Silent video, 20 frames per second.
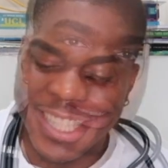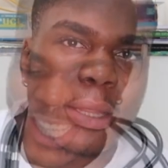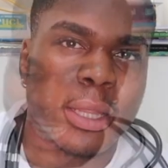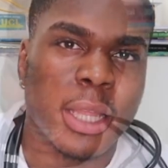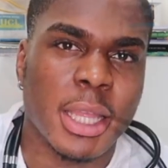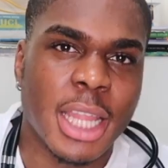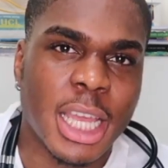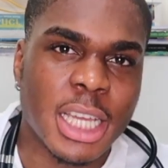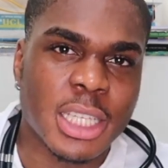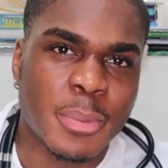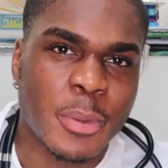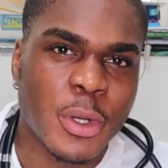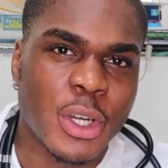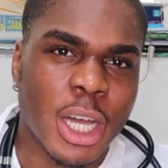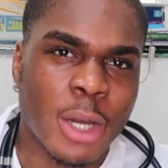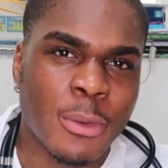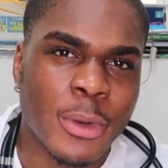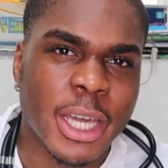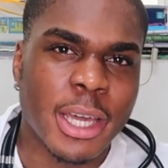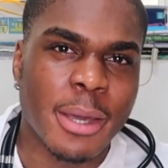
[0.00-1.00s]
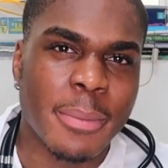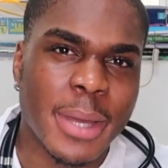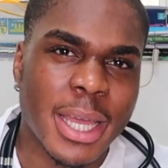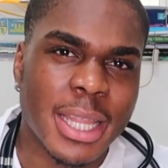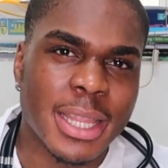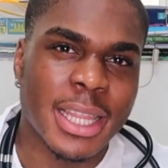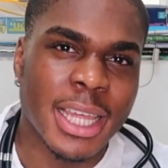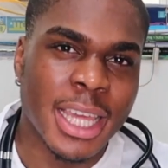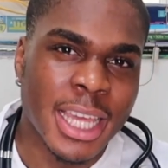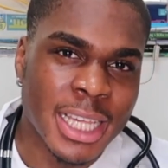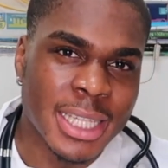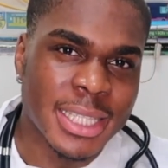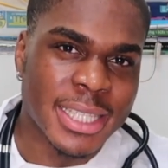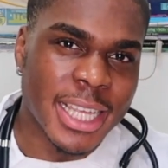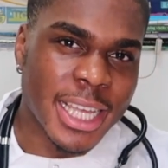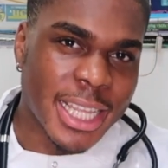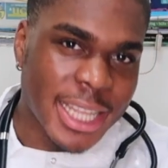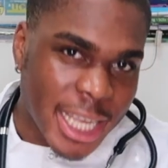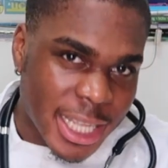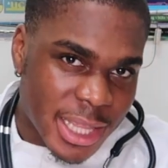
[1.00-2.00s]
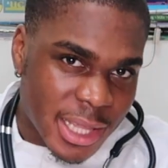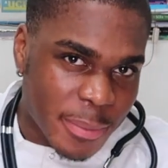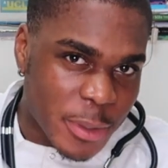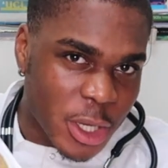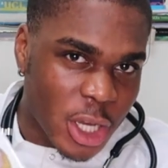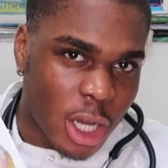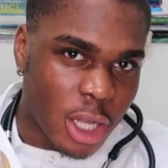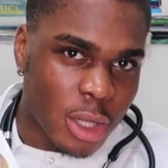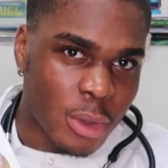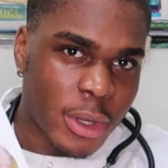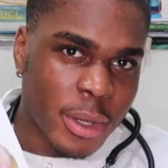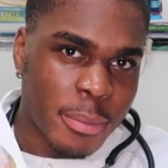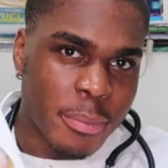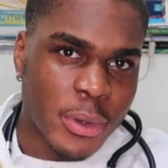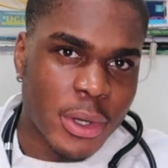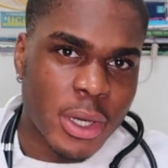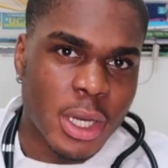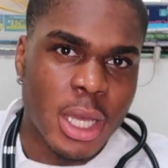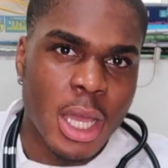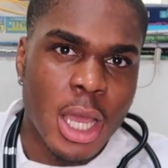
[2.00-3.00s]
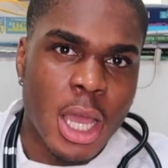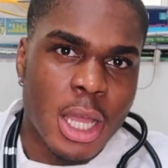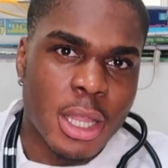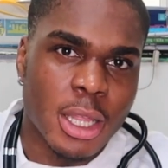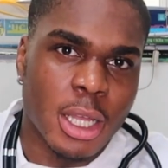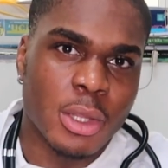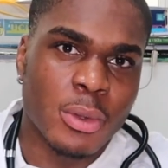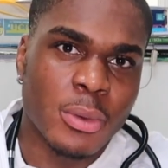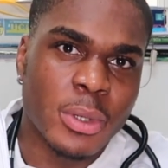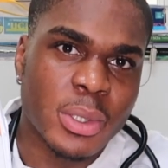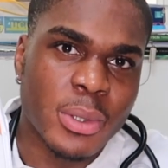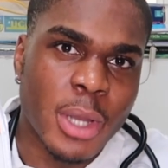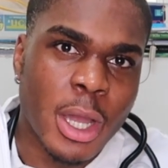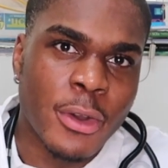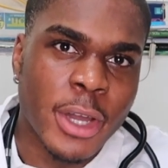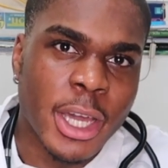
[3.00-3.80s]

The next book I recommend is the anatomy colouring book. Now the reason why I